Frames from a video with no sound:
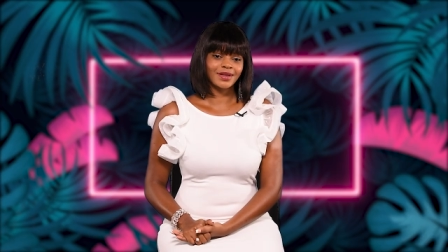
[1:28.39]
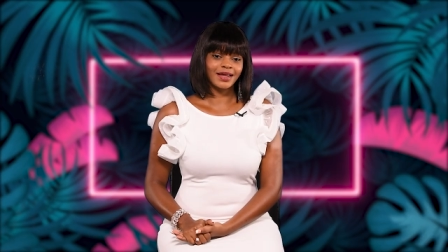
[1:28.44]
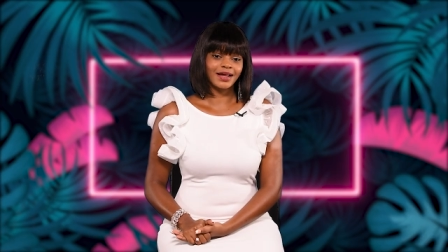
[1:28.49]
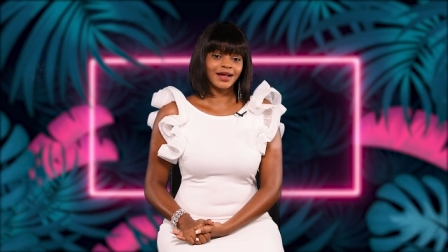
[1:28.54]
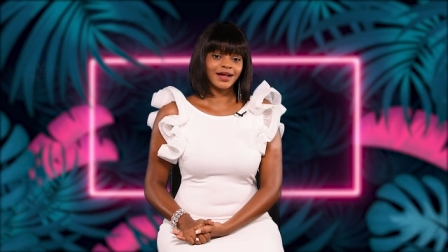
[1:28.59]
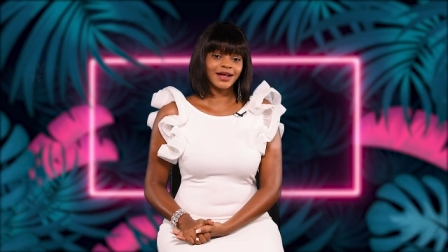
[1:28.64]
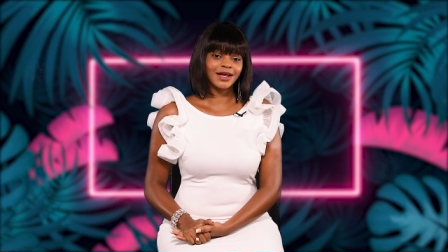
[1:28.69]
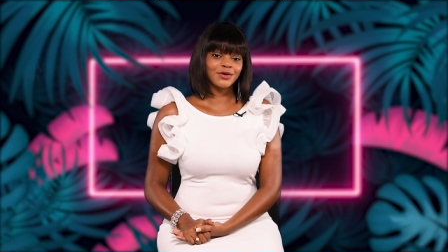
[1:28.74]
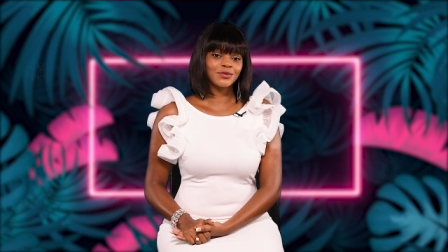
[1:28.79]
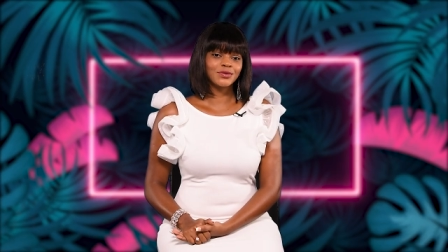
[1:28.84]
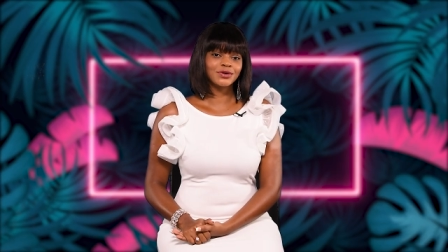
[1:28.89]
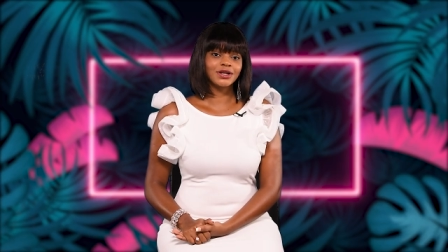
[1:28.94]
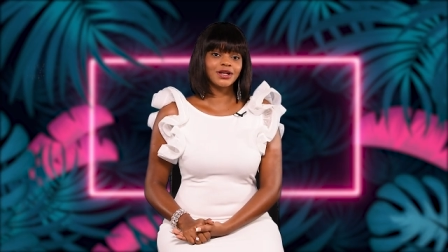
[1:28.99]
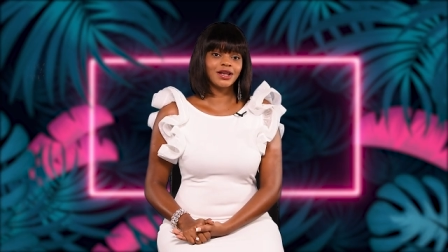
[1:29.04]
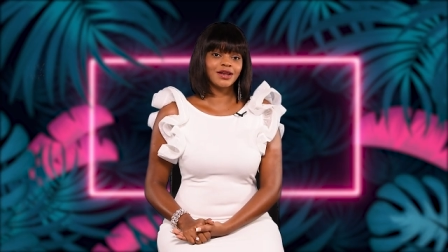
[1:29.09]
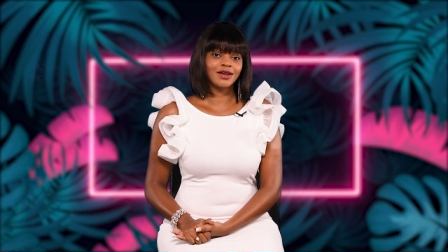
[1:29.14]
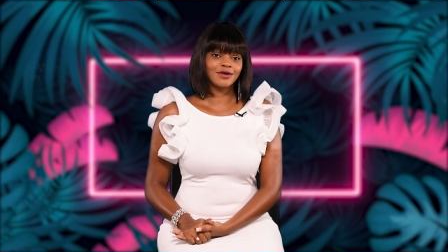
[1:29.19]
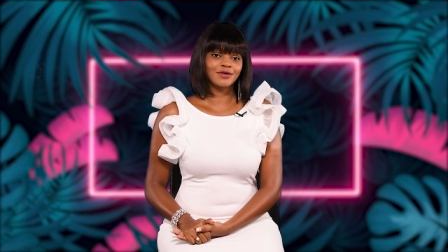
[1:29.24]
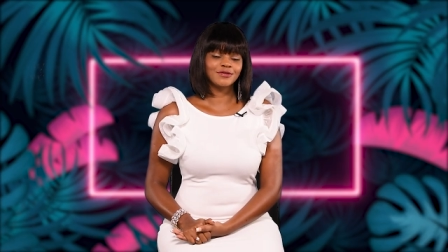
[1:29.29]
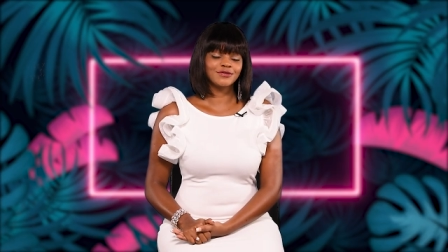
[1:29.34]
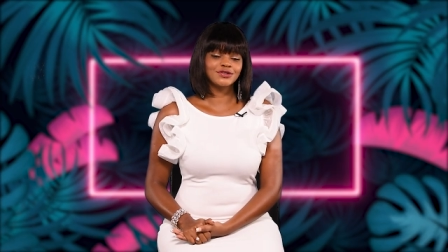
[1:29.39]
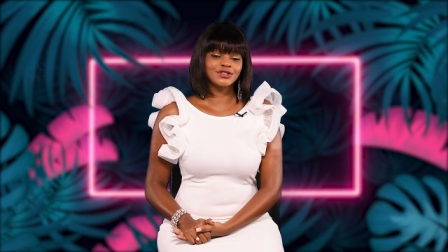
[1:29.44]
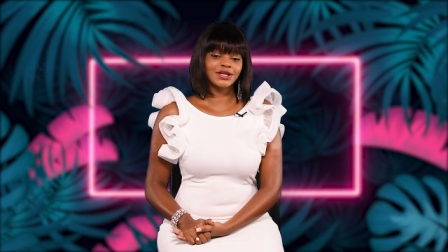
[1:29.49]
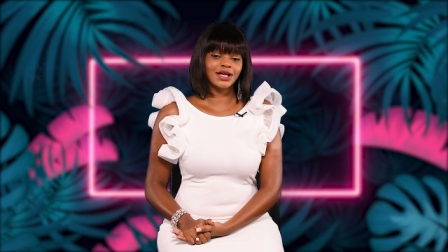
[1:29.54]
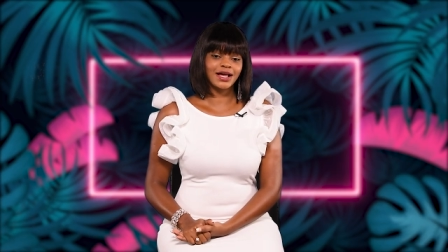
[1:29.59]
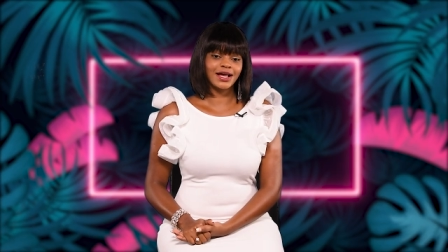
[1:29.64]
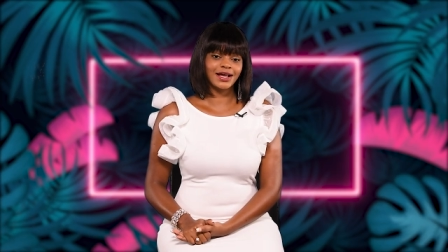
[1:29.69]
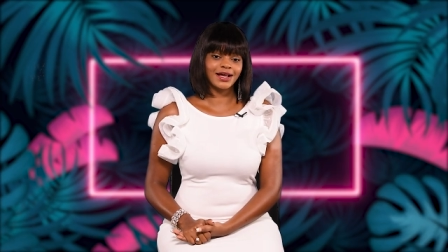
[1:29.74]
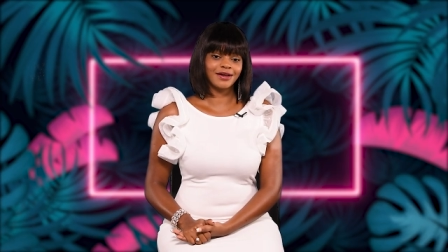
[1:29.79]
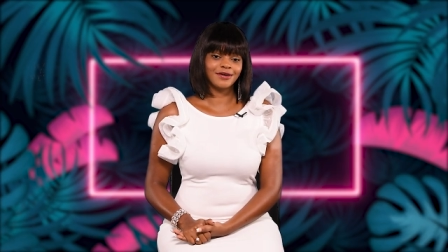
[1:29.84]
I would love to
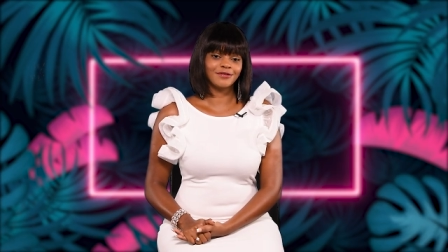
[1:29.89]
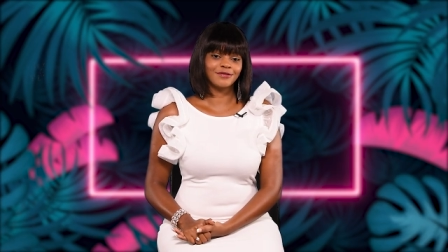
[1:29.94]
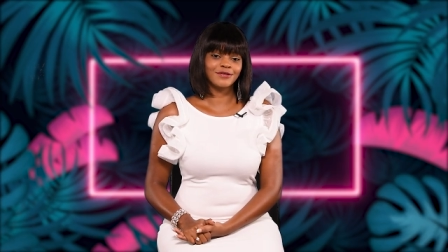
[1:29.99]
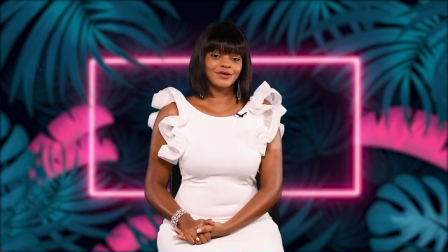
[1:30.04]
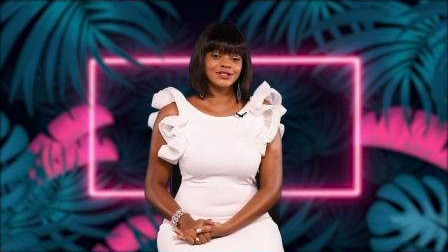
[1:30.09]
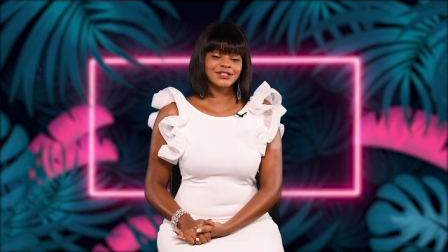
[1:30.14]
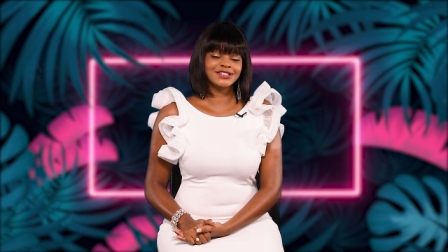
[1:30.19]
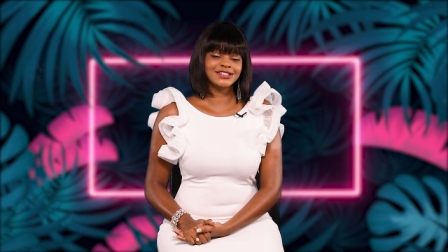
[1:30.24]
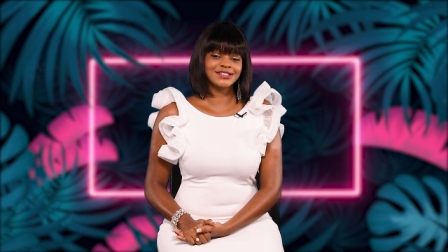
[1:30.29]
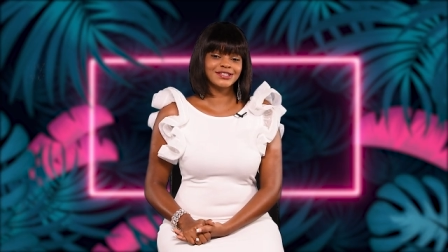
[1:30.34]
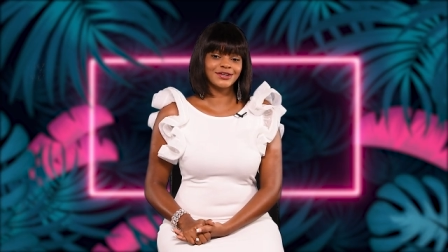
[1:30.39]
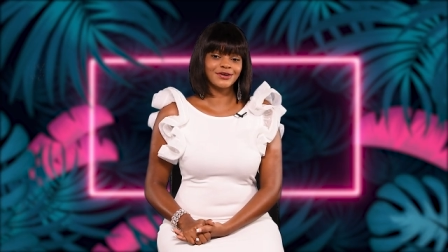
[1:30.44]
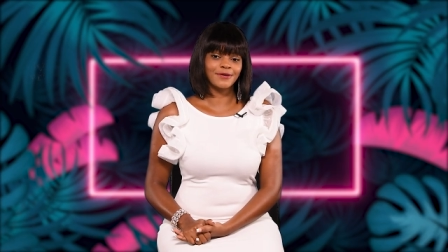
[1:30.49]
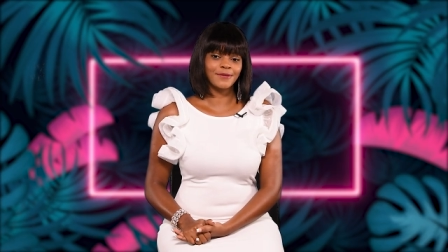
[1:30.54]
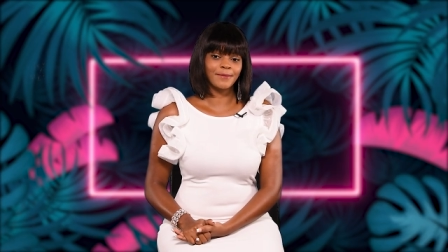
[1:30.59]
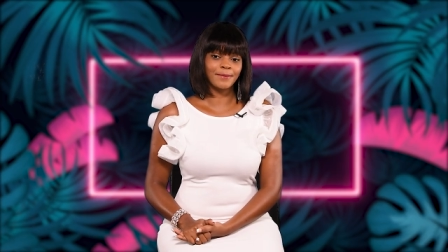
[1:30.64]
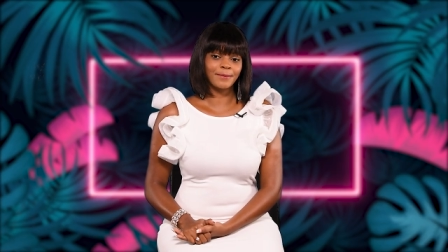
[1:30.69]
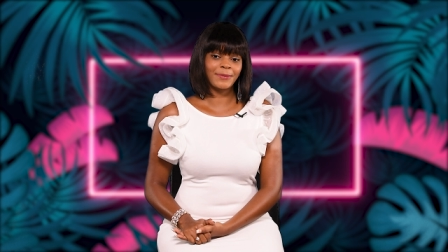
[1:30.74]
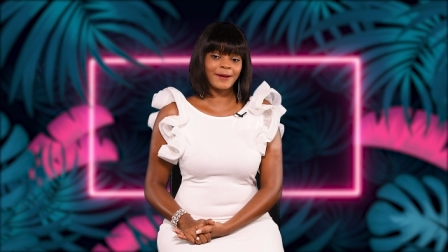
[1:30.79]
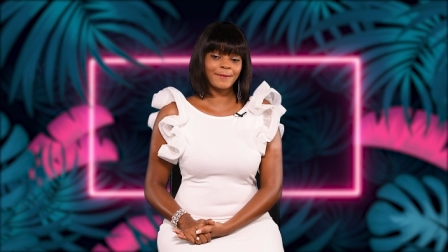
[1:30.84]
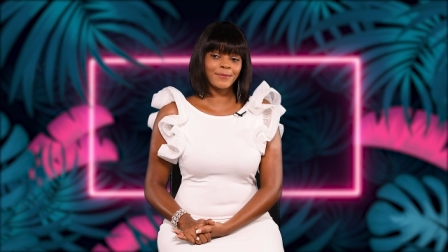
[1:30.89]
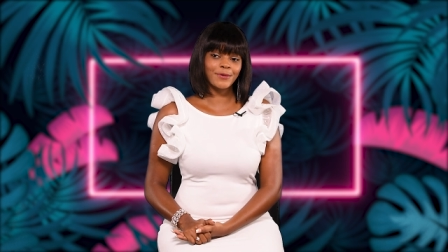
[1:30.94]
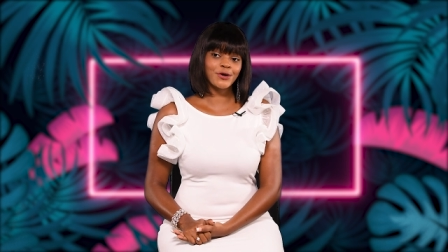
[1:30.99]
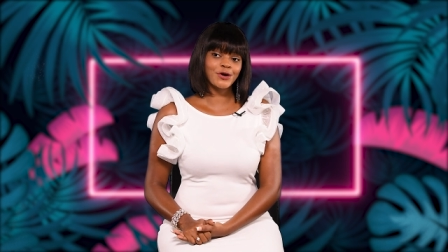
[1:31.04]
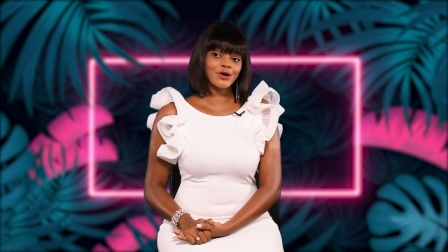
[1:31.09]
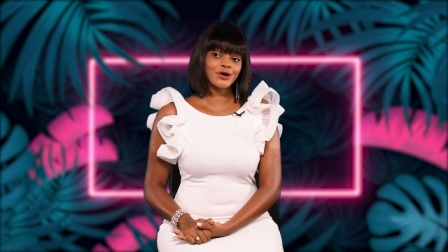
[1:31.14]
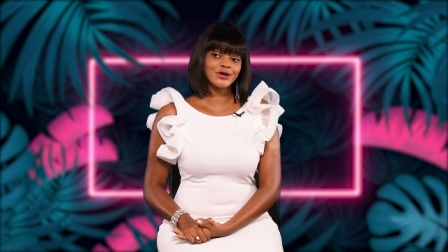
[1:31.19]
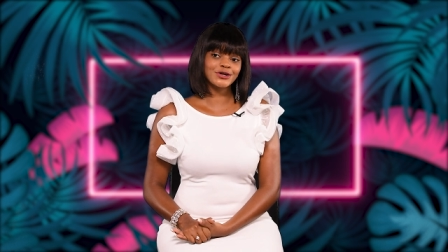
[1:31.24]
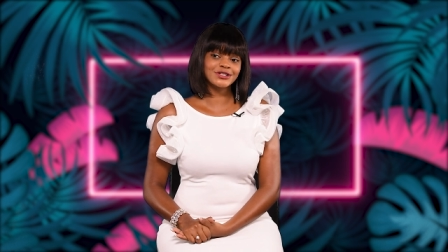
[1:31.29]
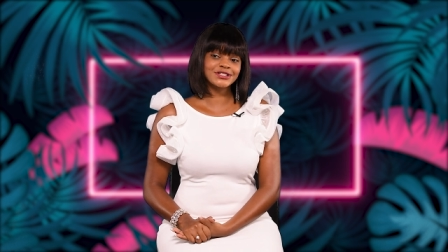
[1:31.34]
have some
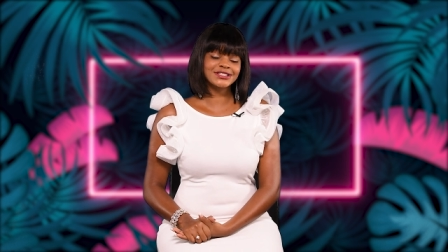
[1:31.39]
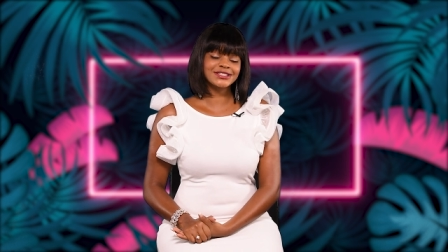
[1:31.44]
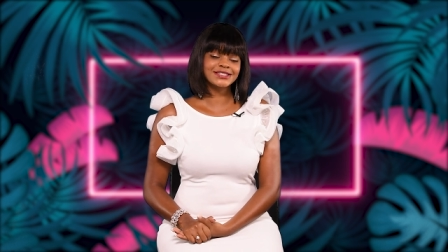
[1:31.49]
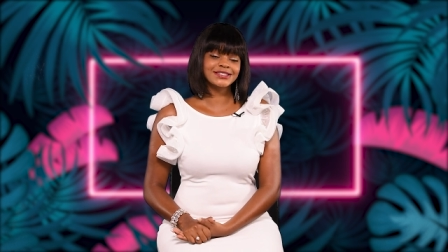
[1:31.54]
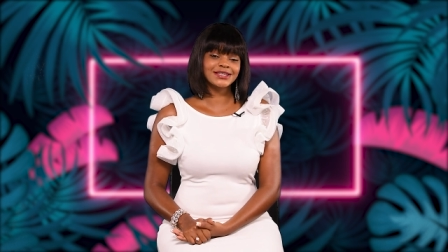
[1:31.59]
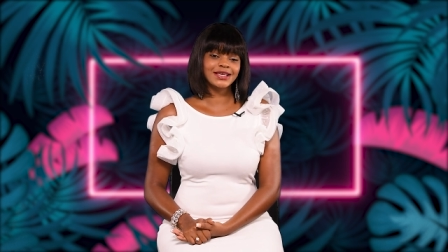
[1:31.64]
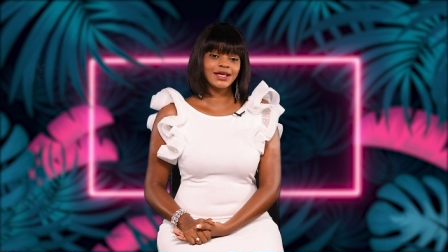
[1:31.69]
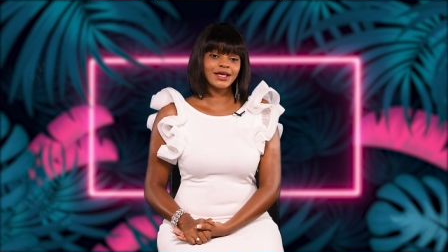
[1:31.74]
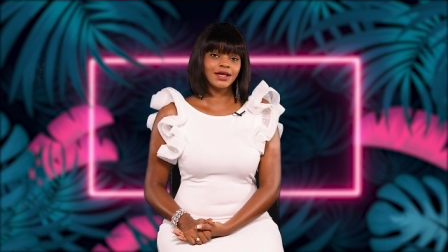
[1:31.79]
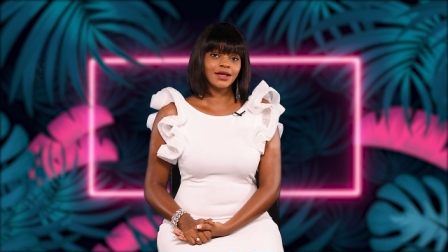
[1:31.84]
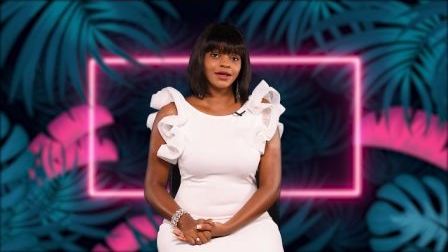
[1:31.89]
peppers.